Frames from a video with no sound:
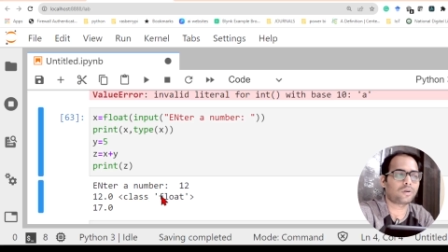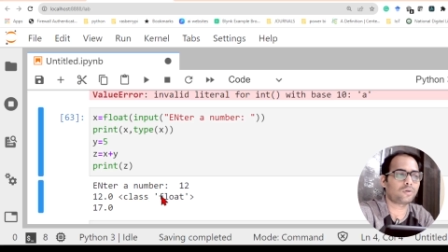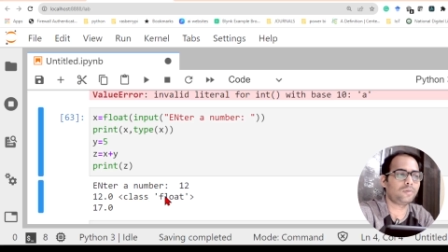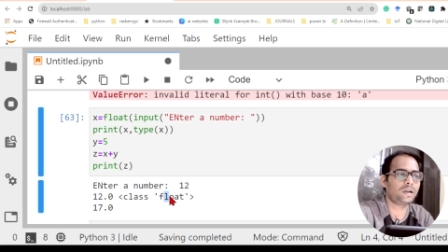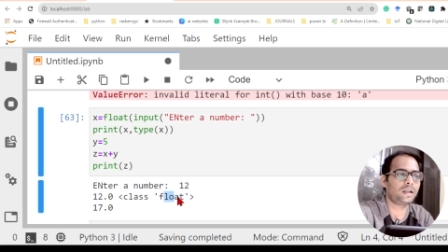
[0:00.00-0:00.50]

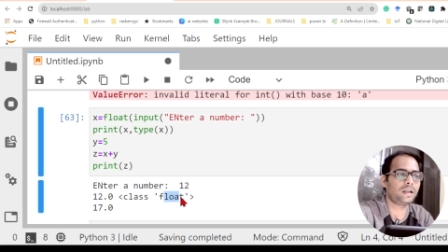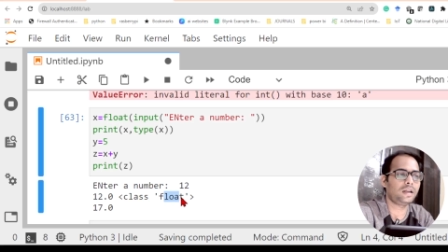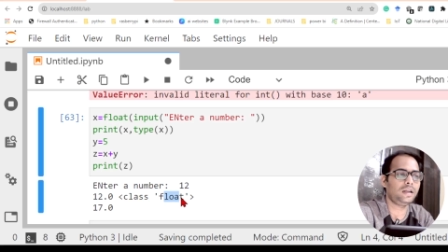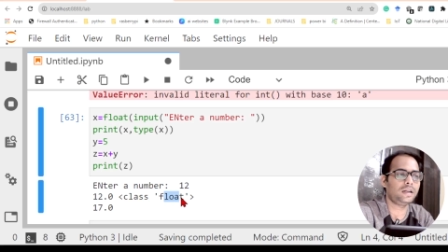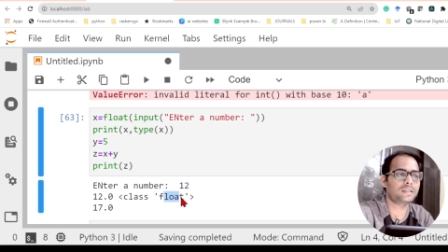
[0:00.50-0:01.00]

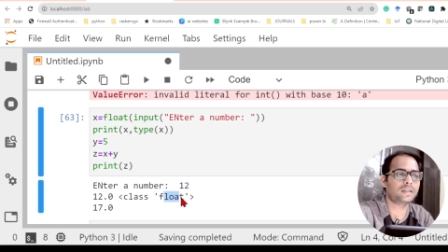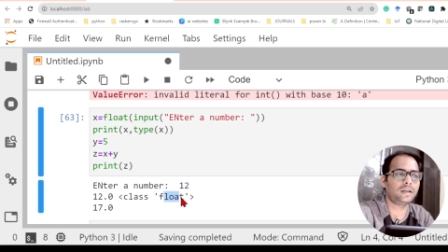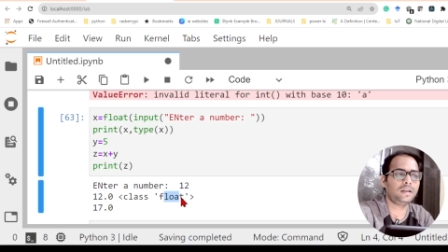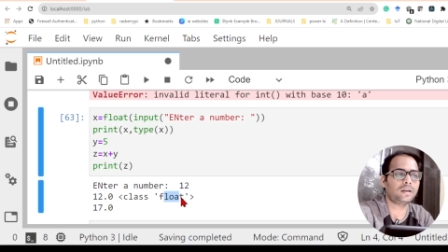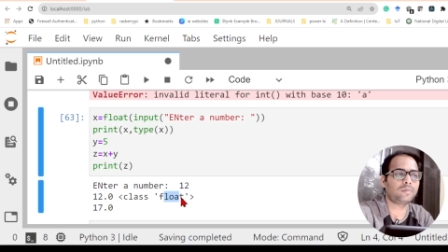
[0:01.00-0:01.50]
Automatically, it is
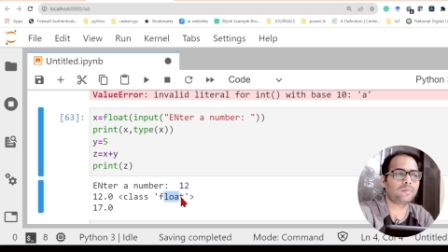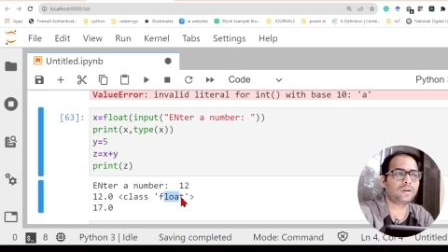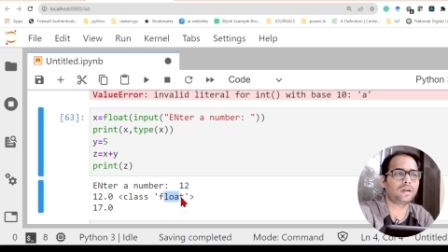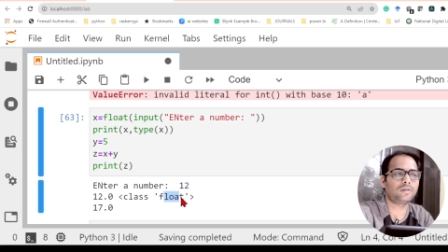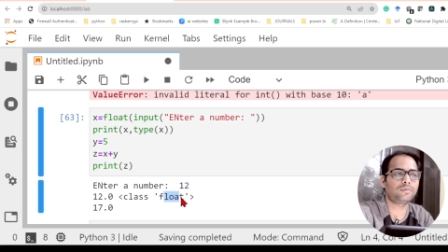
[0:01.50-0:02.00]
getting
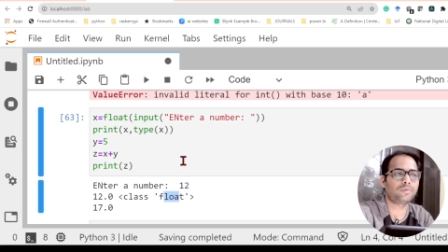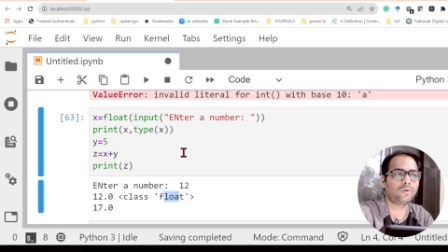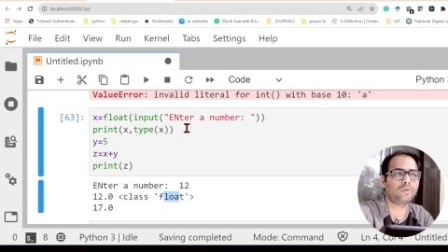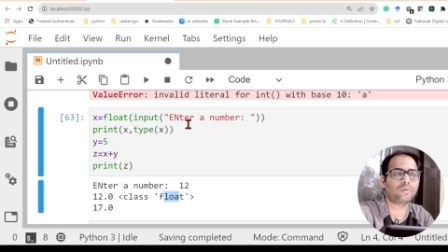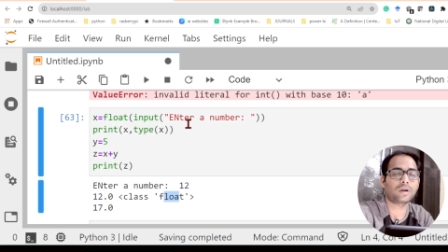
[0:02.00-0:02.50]
converted to
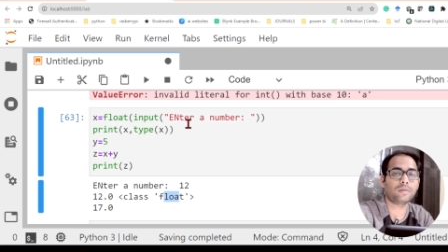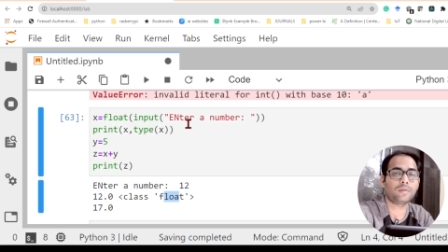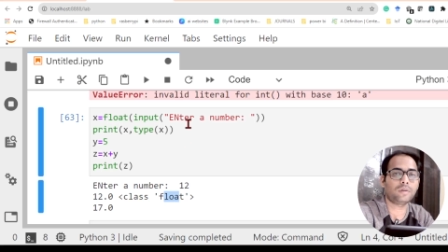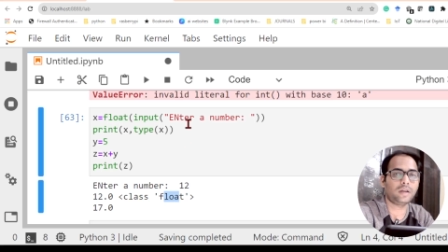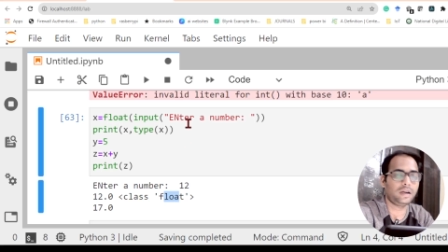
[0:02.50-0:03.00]
float.
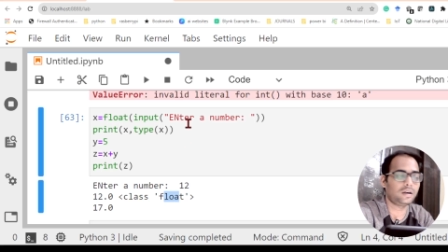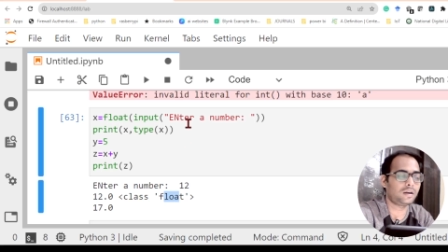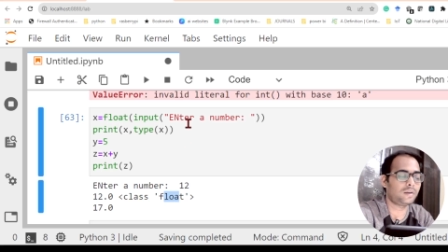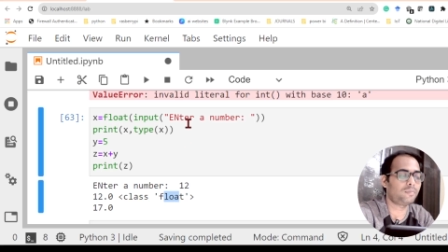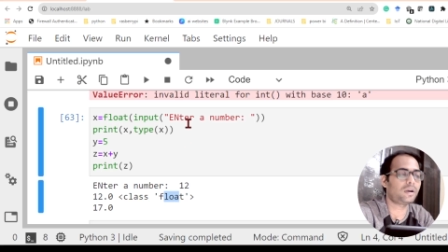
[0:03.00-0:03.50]
Whatever
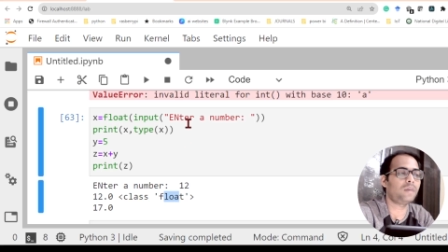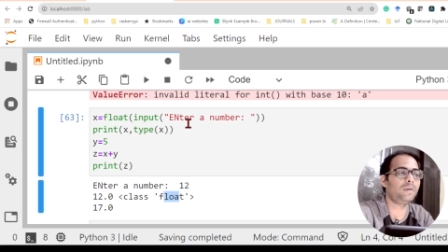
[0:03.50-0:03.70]
number I am